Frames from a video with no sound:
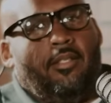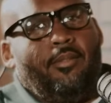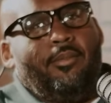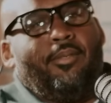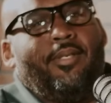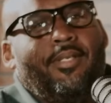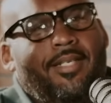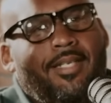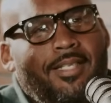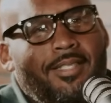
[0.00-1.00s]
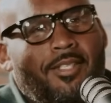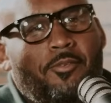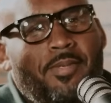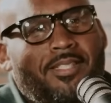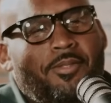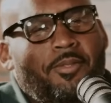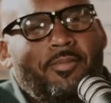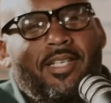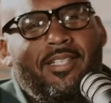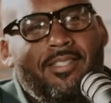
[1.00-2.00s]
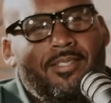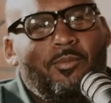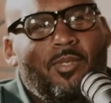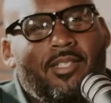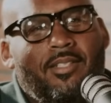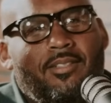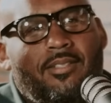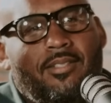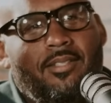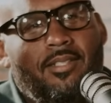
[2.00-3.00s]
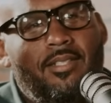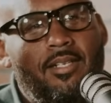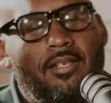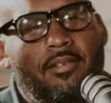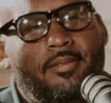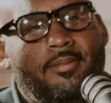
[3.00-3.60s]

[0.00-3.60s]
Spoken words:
Ooh, I had to go back through them ages, boy, because I